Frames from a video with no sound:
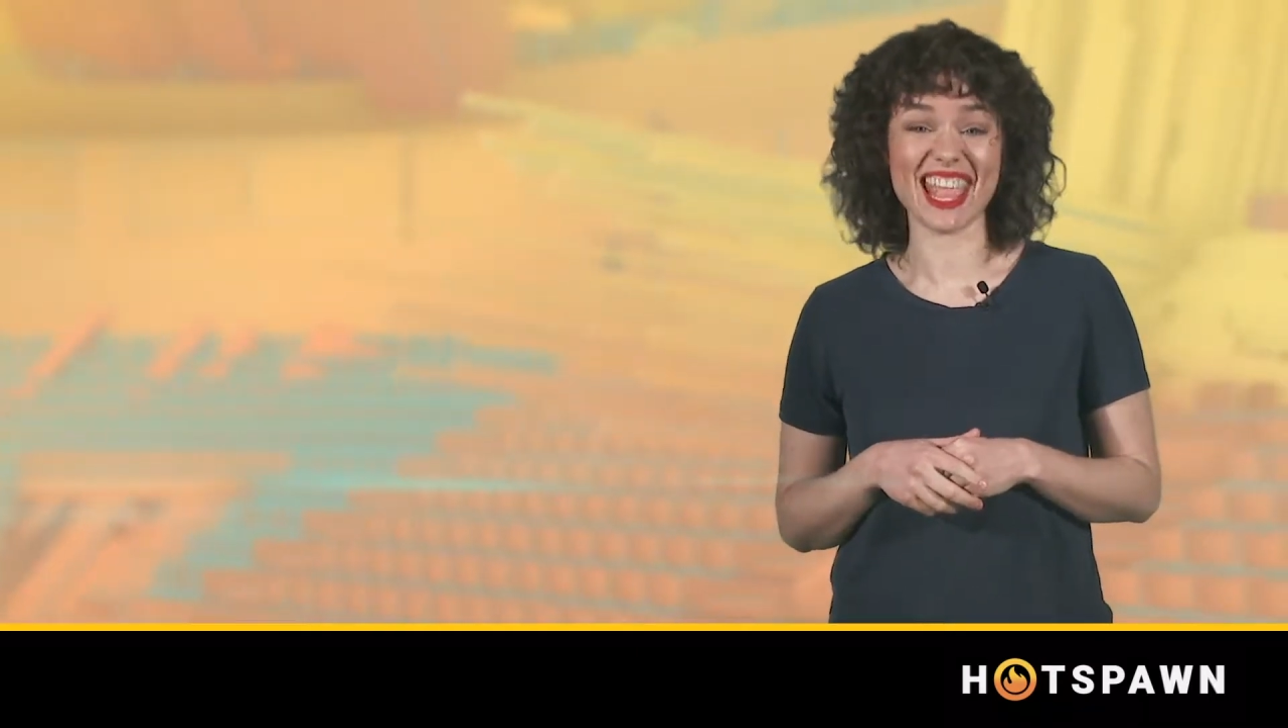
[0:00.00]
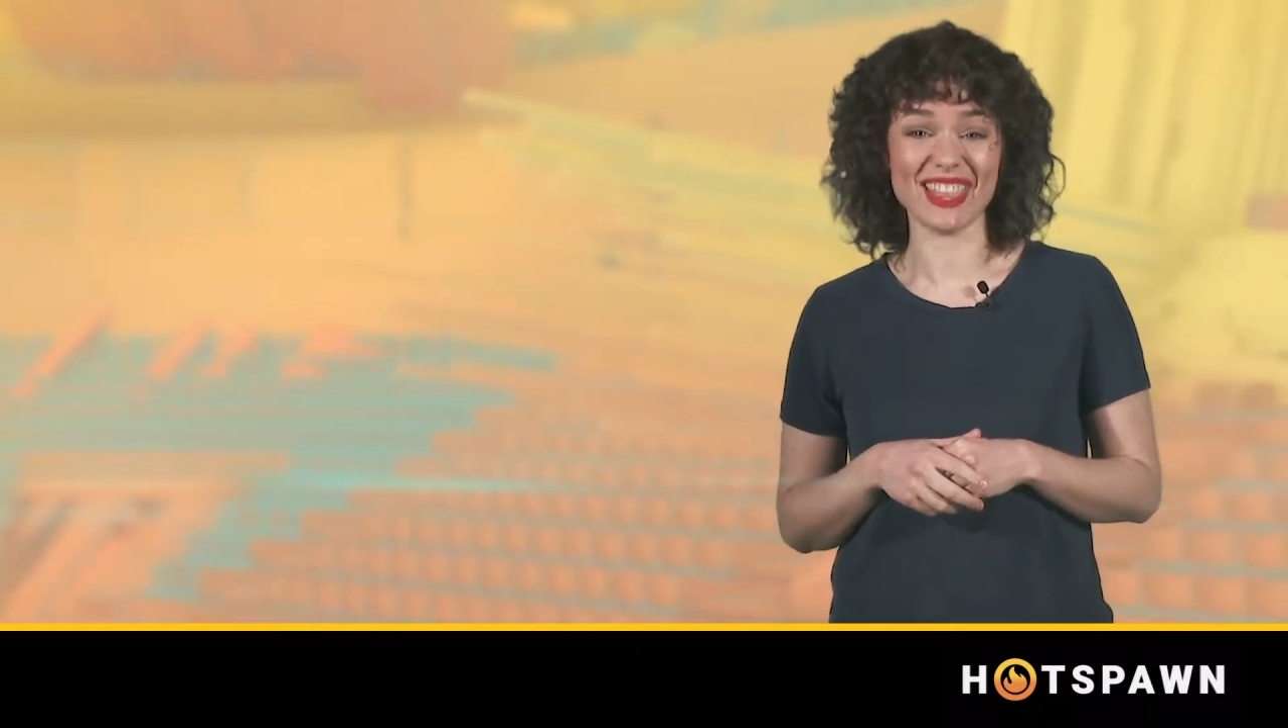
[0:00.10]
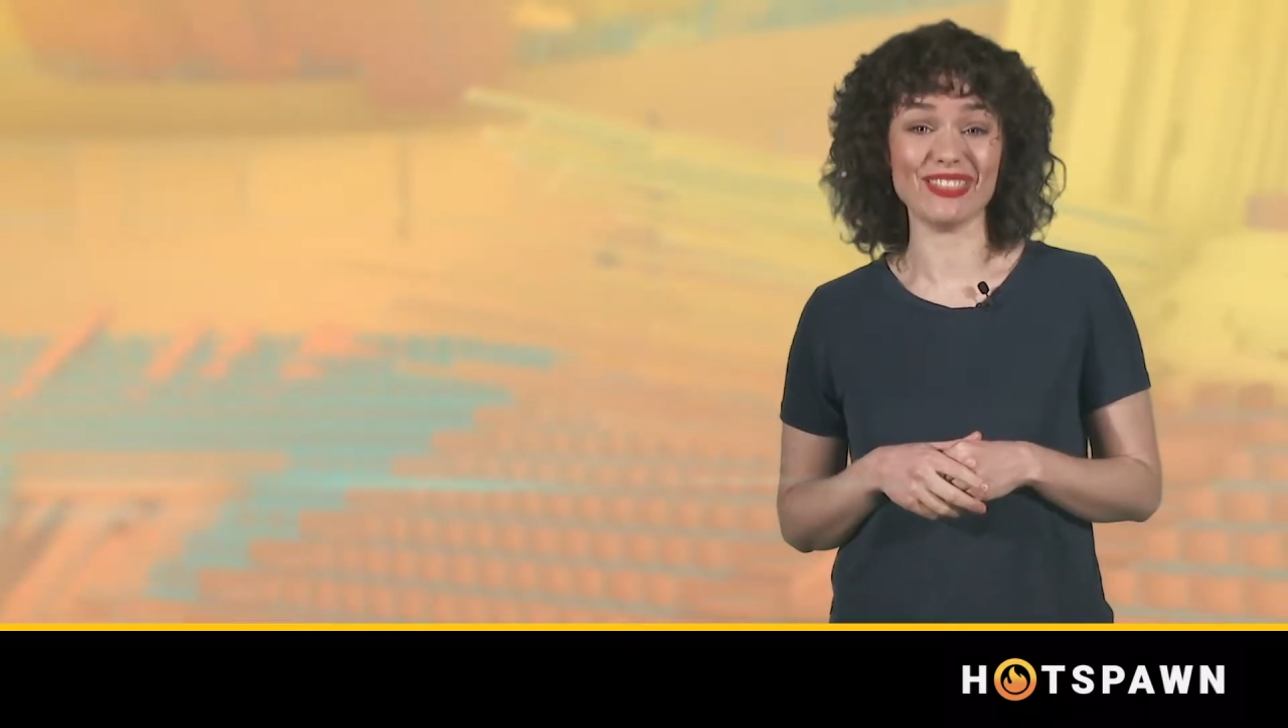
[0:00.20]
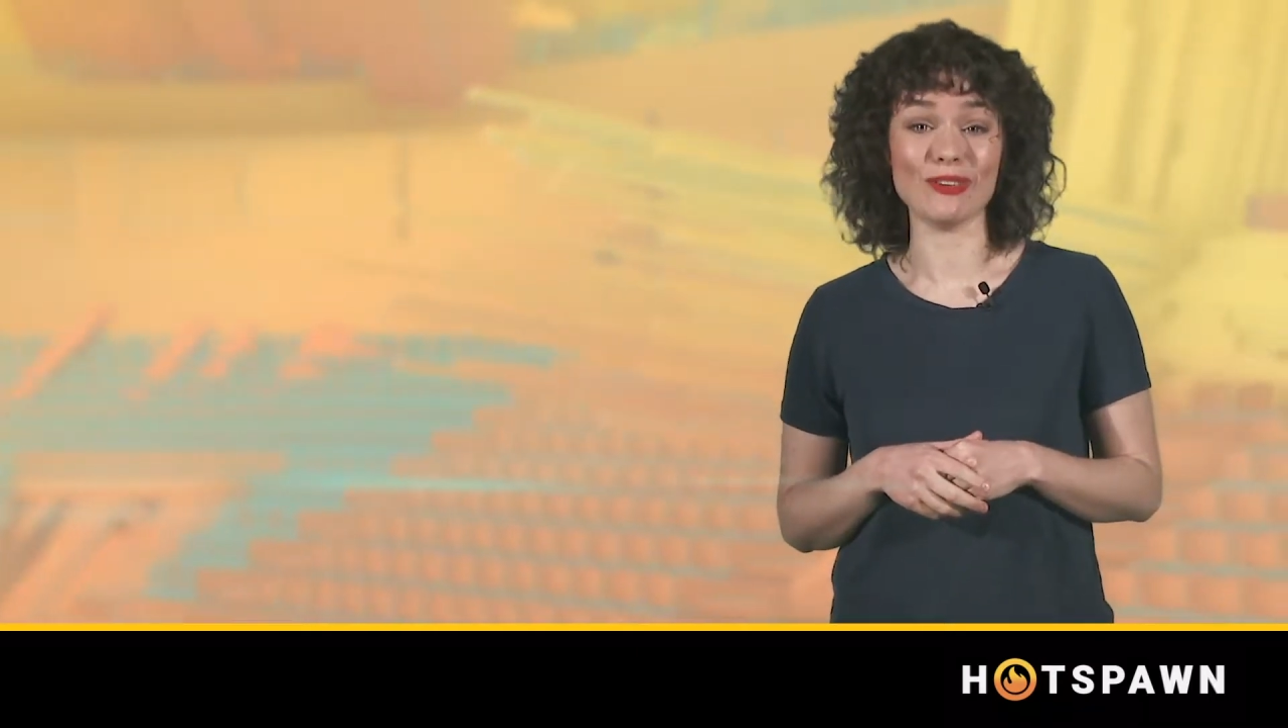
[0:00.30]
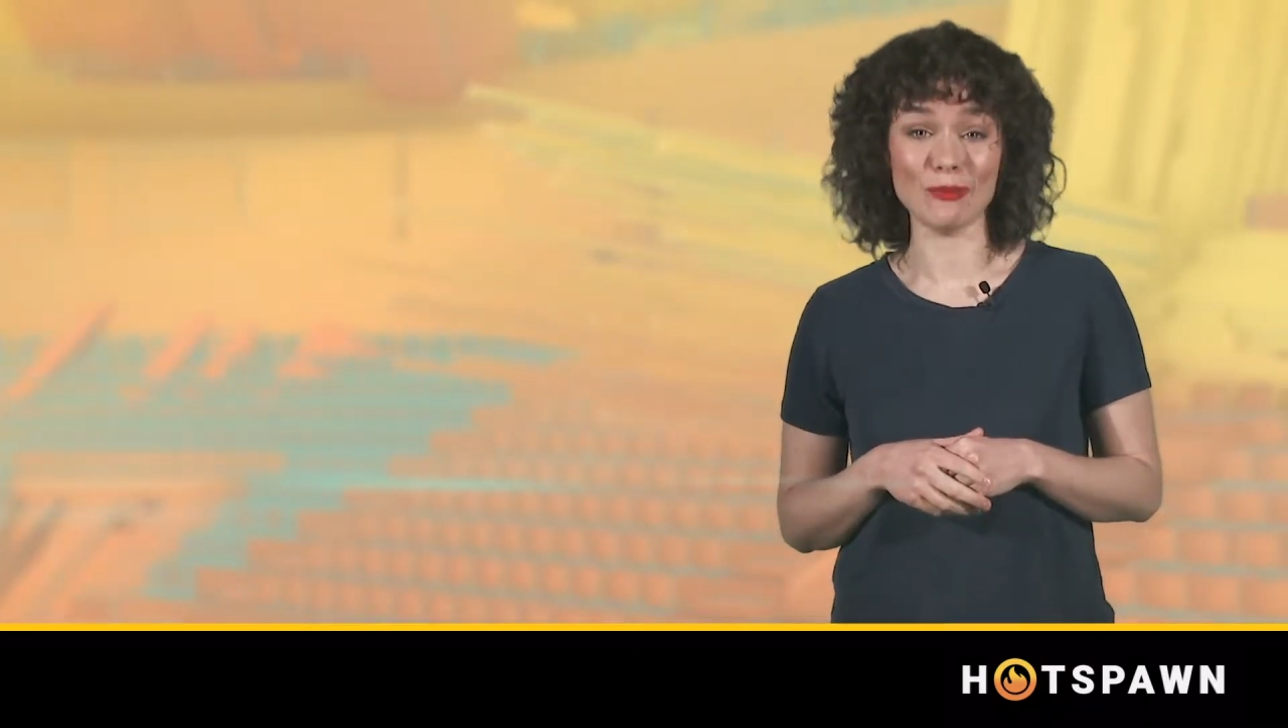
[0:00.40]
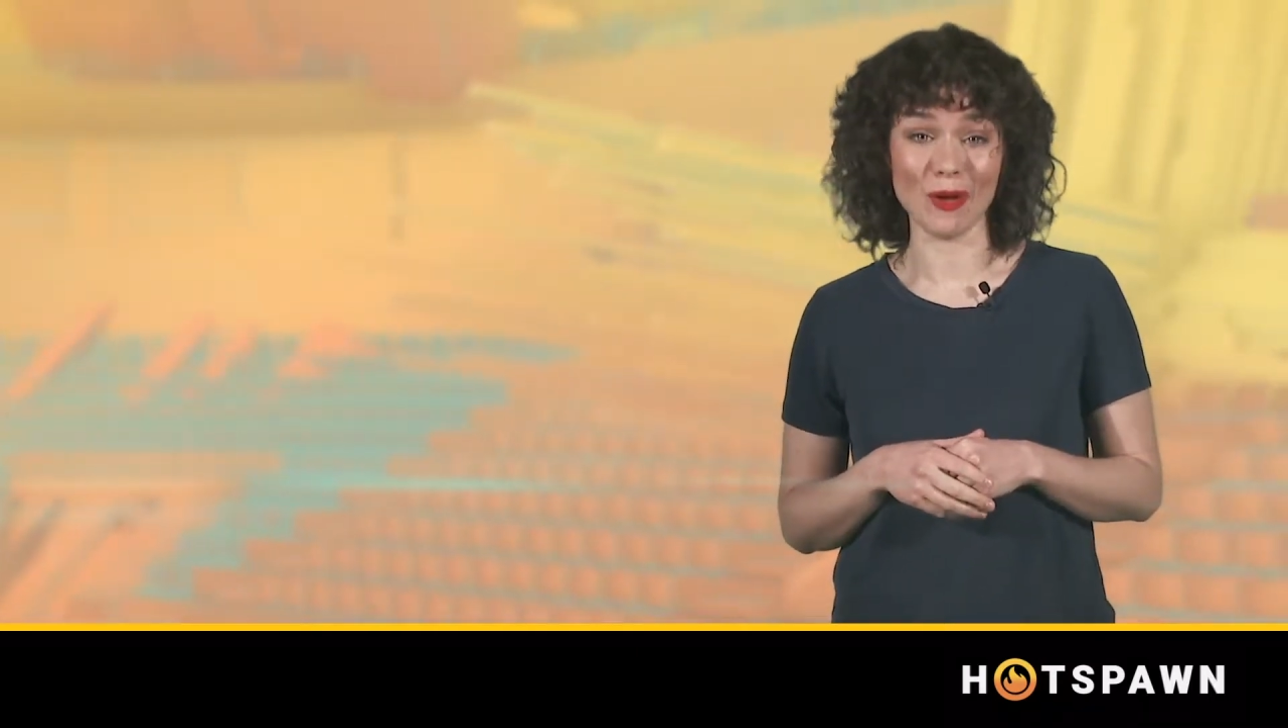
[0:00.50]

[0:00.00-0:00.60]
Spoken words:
in the